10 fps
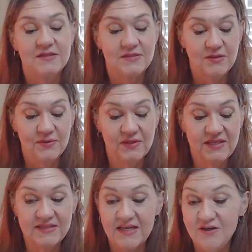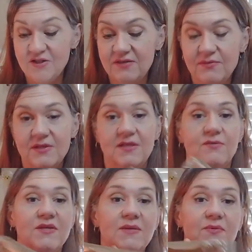So a lace handkerchief would look
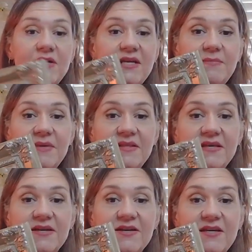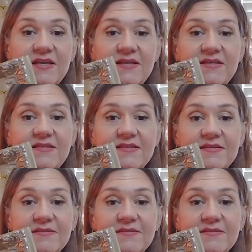really pretty, but there it is.